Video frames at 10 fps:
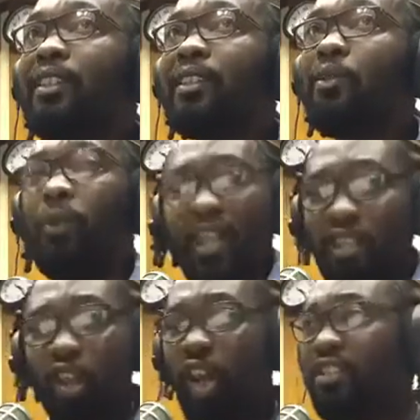We're not
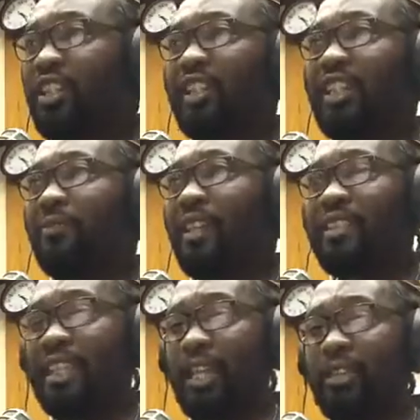launching the
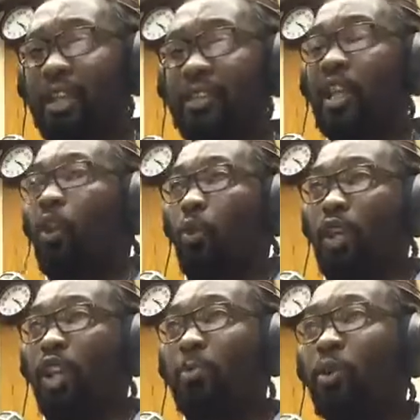investigations. We're
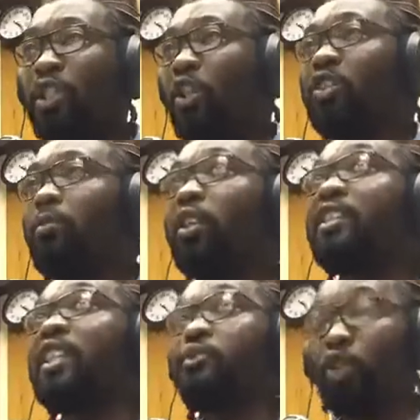not putting out the
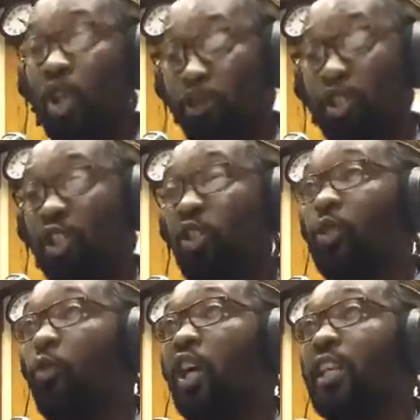bulletins. We're not putting out the
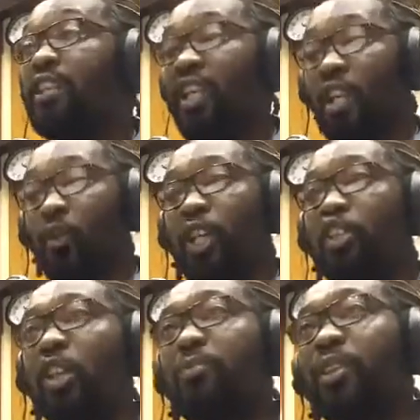warnings. We are
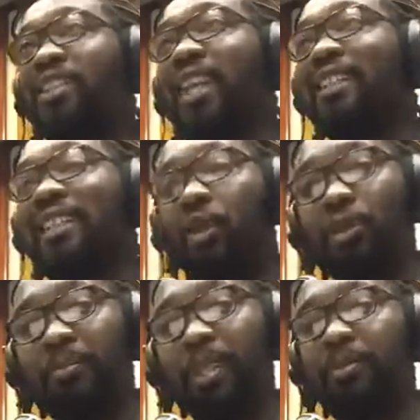not protecting our
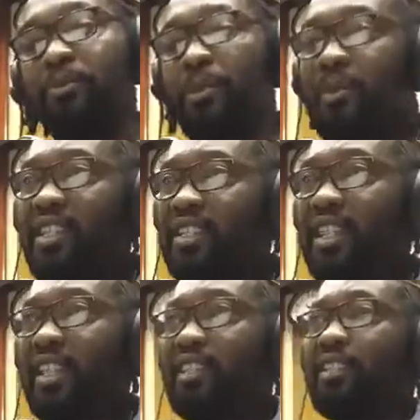people from these
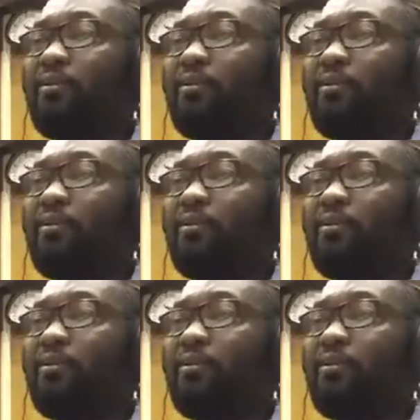things.